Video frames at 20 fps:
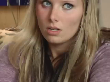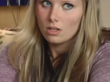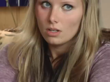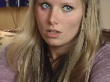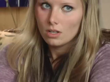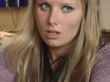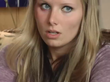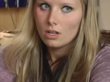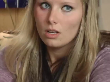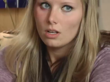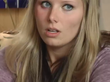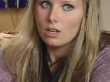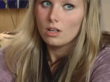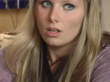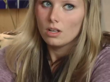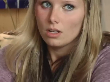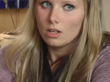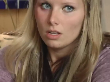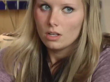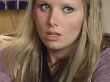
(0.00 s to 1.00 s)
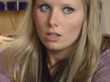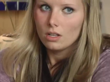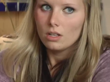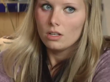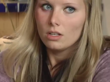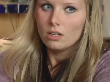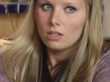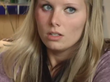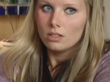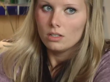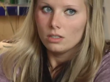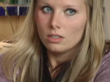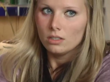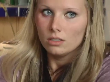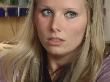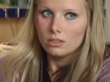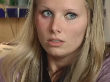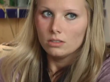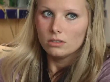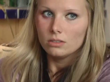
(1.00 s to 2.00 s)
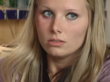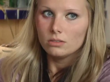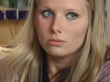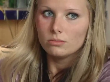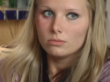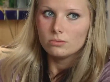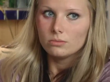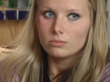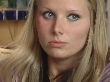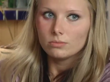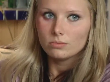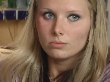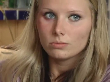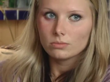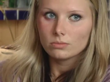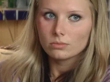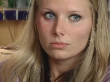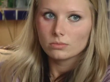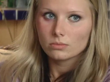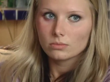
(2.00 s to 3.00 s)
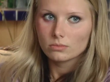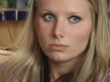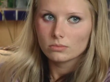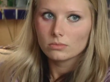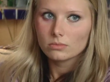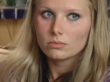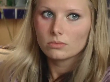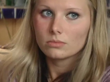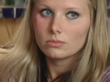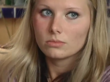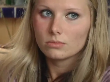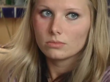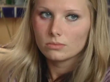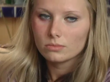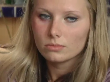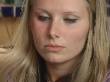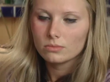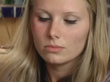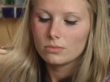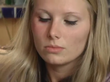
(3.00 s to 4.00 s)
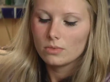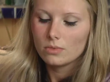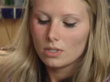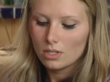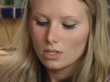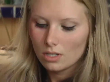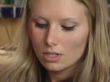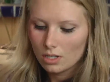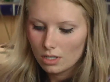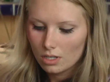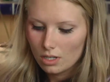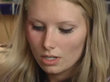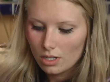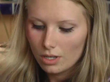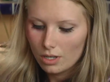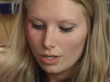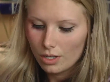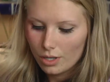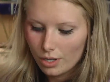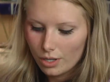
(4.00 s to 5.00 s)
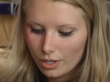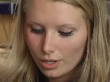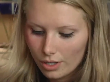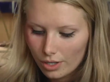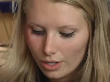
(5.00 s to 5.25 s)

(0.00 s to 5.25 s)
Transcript: [no speech]